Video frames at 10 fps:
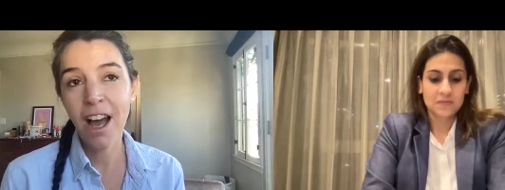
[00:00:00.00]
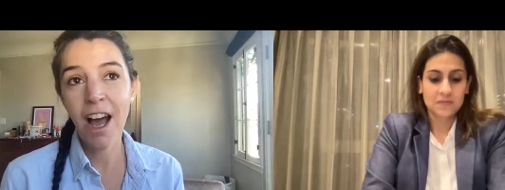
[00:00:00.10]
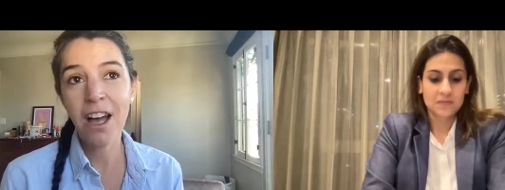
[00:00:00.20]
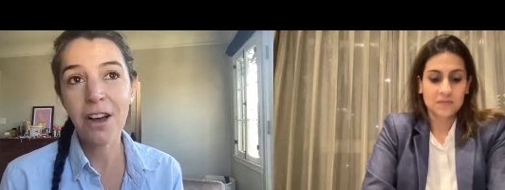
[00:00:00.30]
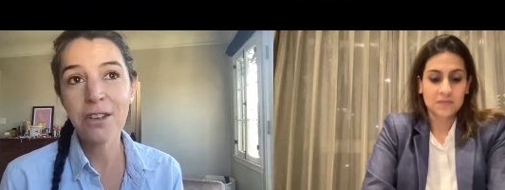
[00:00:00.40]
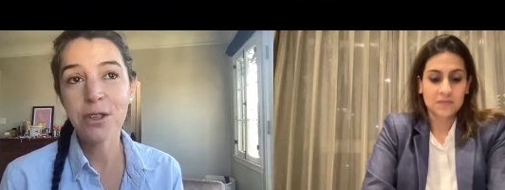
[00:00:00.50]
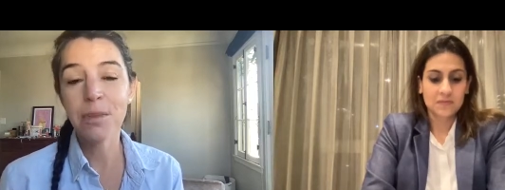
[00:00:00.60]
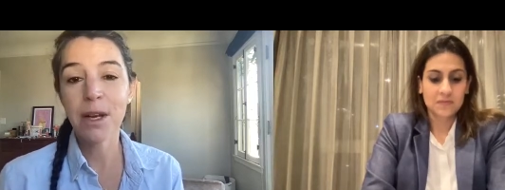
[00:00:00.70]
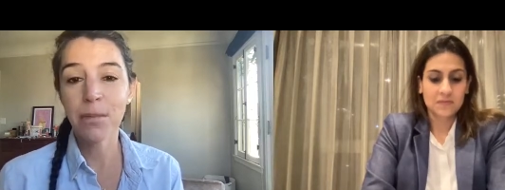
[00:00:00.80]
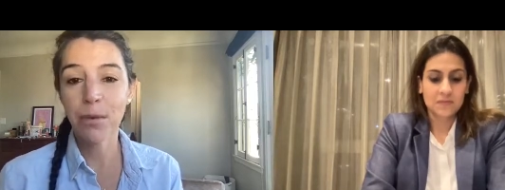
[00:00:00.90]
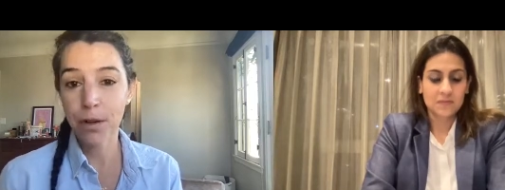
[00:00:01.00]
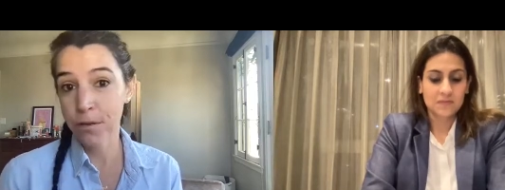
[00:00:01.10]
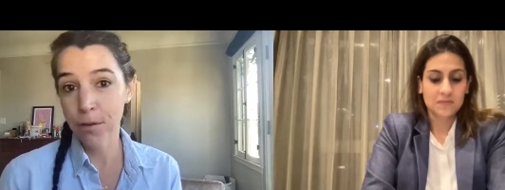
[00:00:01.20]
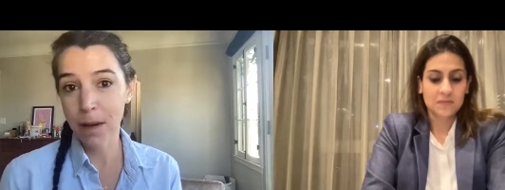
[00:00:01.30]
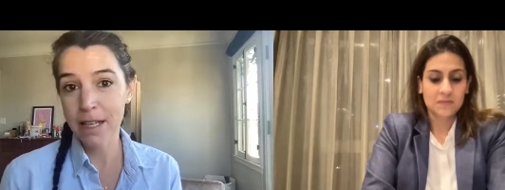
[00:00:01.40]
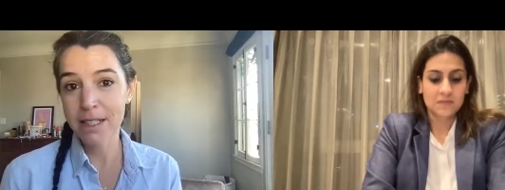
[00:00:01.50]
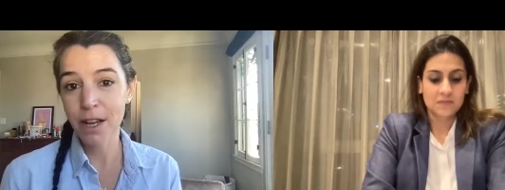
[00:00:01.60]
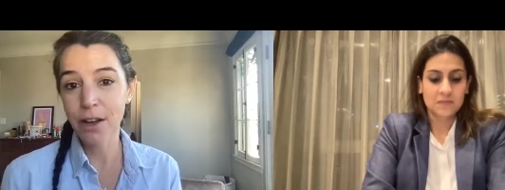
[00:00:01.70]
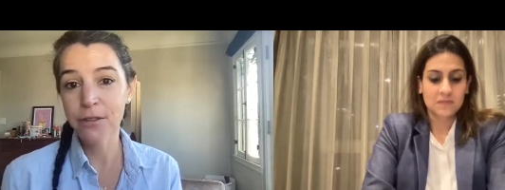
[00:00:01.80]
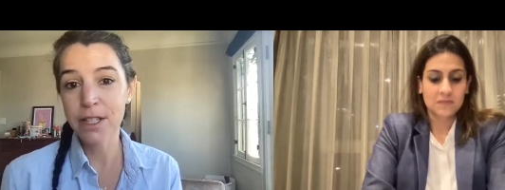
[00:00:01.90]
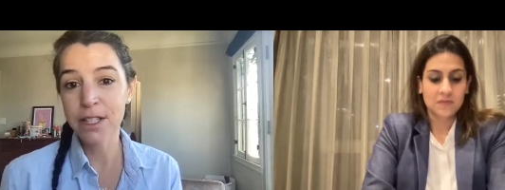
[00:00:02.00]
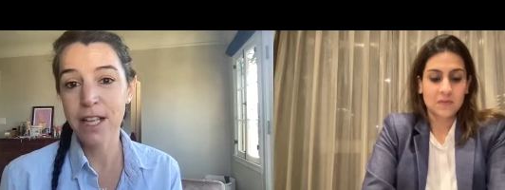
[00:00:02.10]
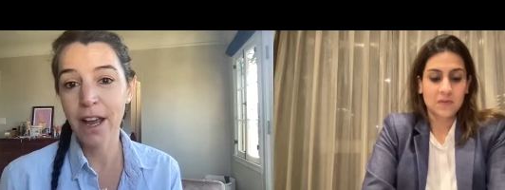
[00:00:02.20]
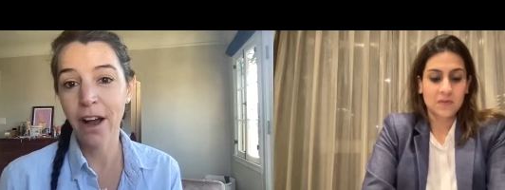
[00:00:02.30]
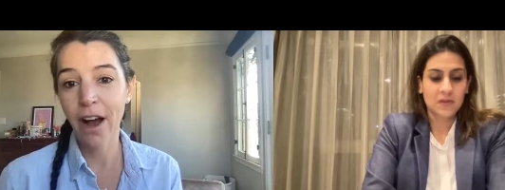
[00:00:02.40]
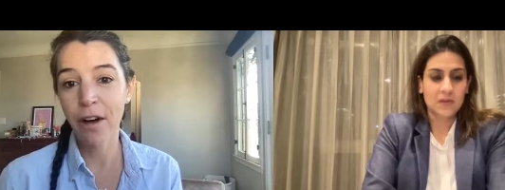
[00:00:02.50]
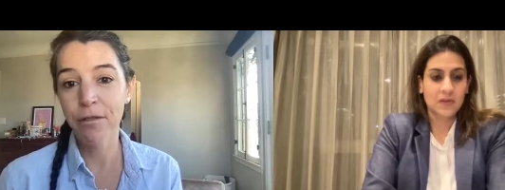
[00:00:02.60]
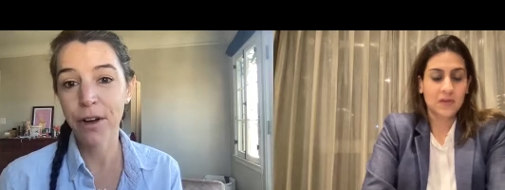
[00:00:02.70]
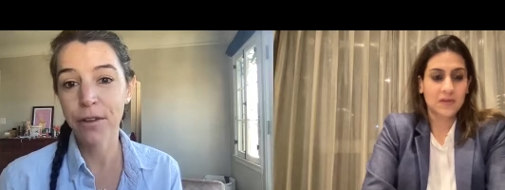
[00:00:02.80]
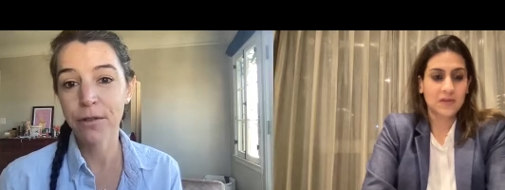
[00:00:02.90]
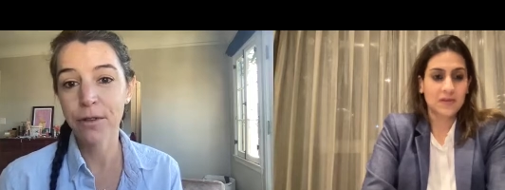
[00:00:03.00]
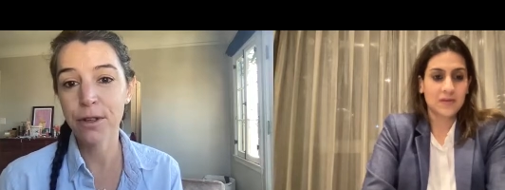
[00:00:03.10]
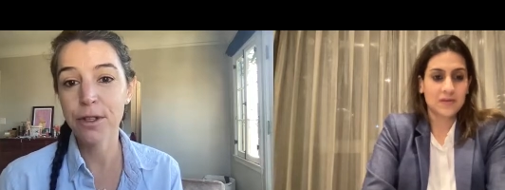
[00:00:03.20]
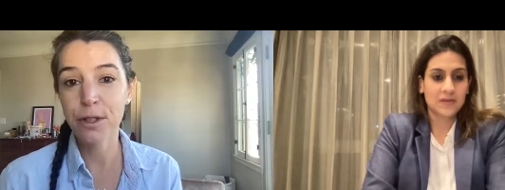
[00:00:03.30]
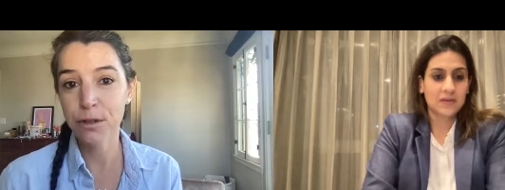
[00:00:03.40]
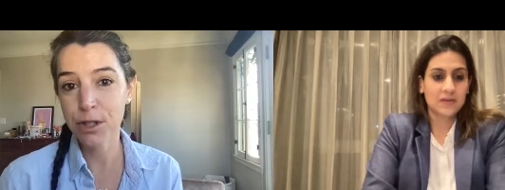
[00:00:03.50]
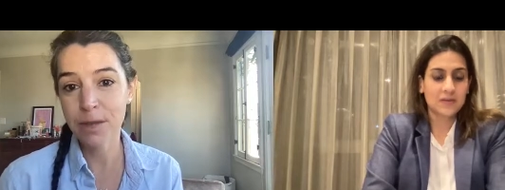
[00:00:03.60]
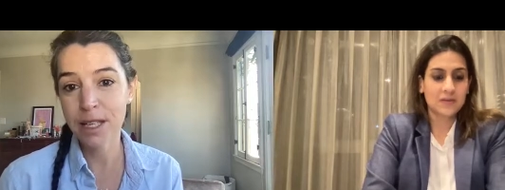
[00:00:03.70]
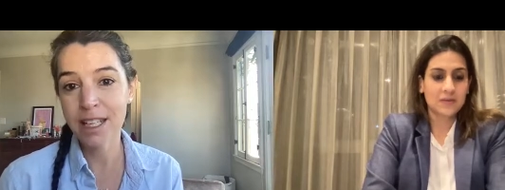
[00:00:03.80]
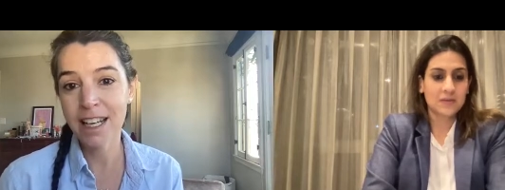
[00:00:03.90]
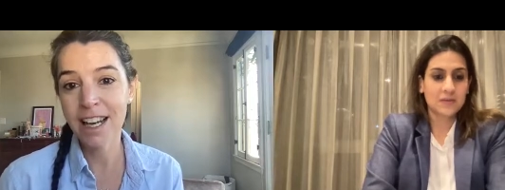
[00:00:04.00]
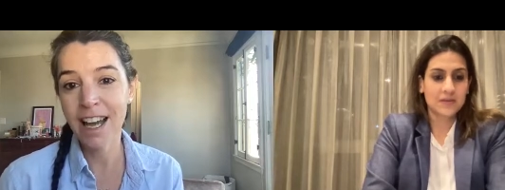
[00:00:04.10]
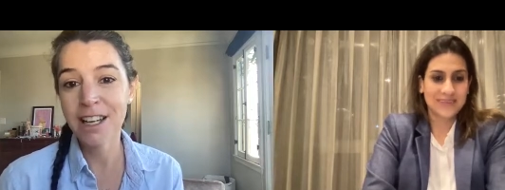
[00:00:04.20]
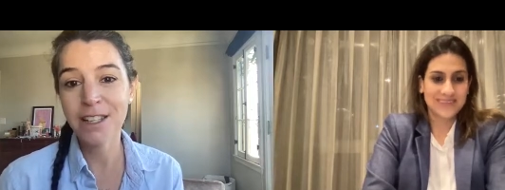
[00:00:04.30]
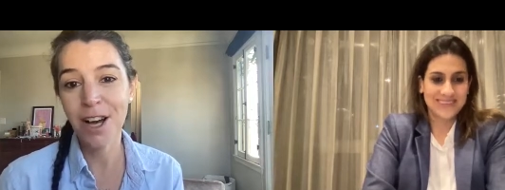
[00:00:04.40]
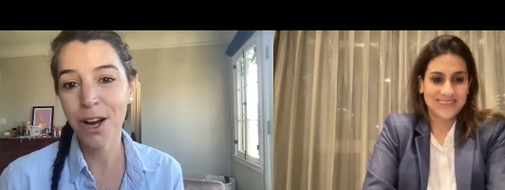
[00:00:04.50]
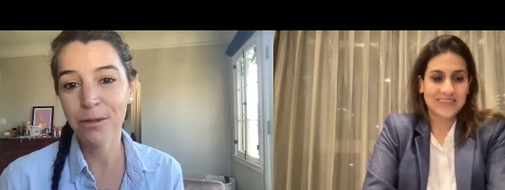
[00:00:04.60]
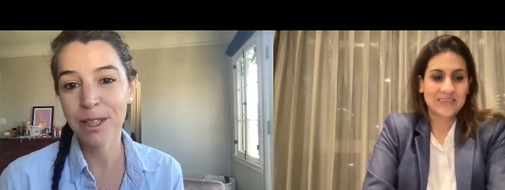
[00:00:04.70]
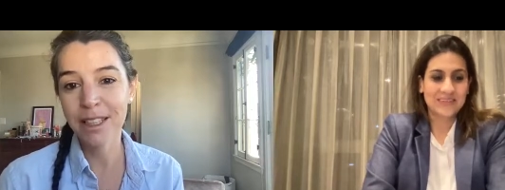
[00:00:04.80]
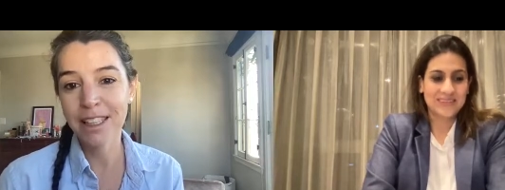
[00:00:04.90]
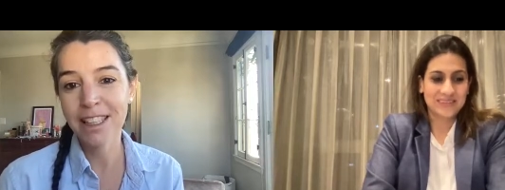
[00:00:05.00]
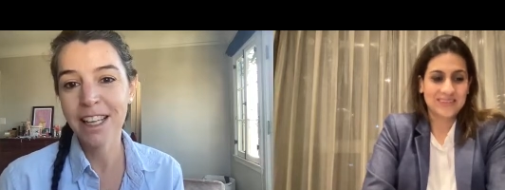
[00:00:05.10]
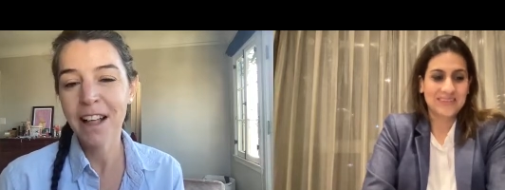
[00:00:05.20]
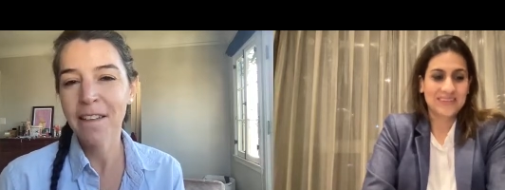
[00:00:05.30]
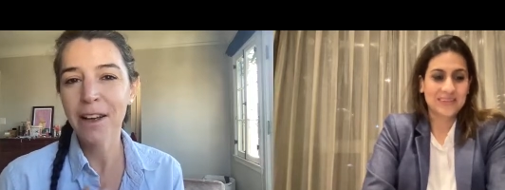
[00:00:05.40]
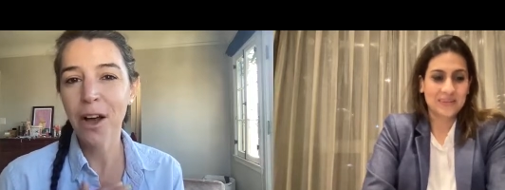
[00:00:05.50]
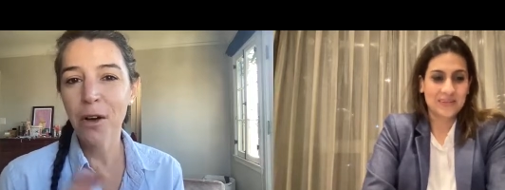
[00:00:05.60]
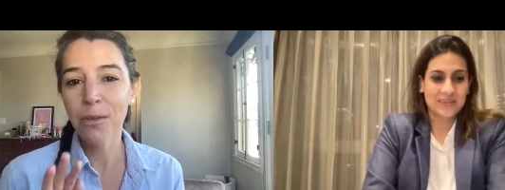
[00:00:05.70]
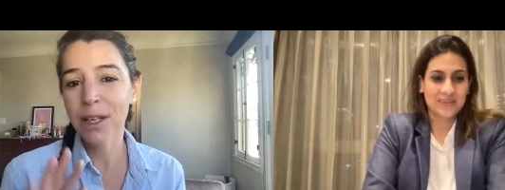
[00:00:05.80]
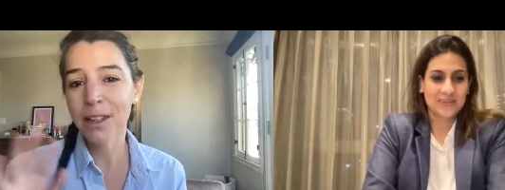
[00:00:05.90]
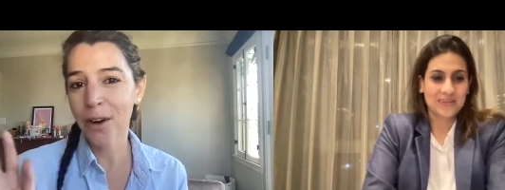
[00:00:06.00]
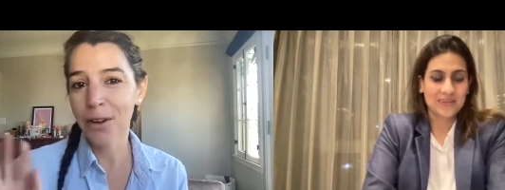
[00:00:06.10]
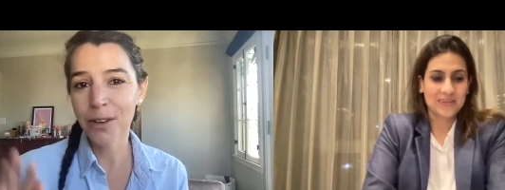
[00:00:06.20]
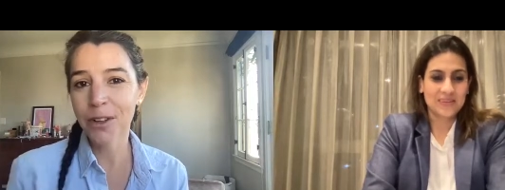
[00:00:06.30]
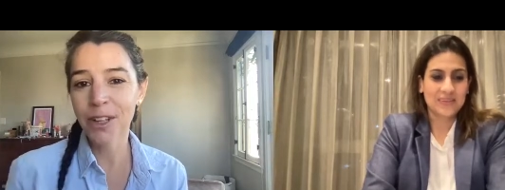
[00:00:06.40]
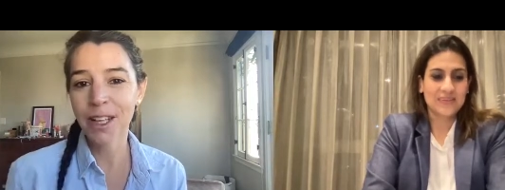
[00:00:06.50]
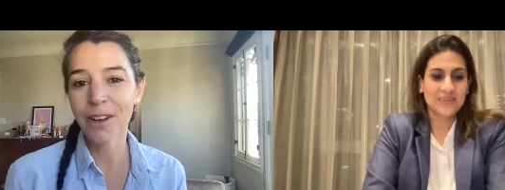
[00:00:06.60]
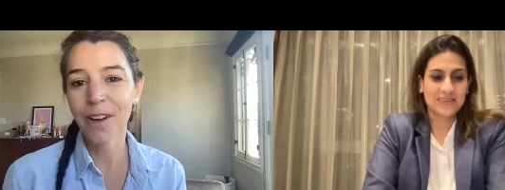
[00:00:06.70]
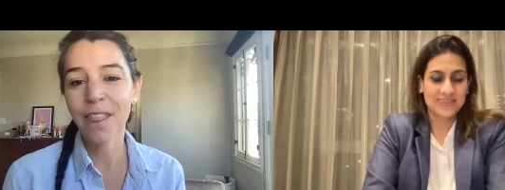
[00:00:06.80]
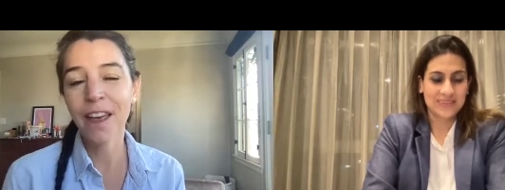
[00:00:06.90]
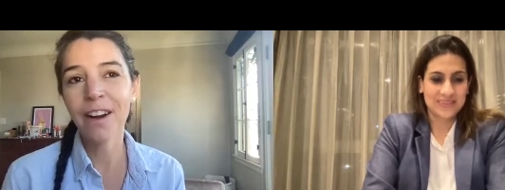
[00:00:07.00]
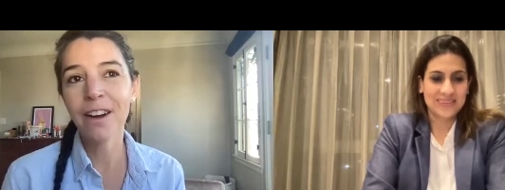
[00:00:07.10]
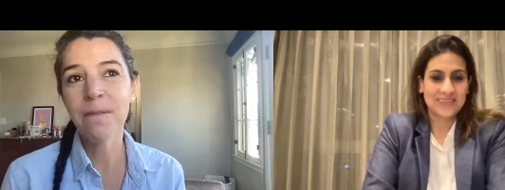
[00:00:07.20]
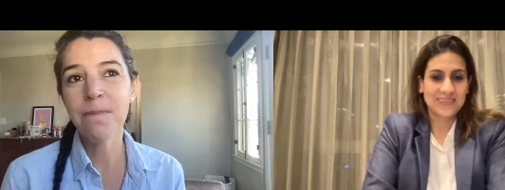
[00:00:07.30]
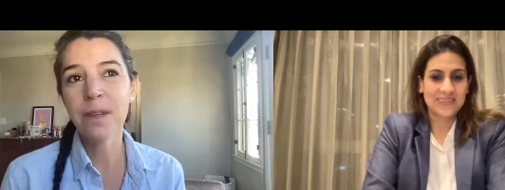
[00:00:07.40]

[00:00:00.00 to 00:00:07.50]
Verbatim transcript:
Speaker 1: I also made a point for myself to stay off of social media and not really, like, I'll read an article here and there.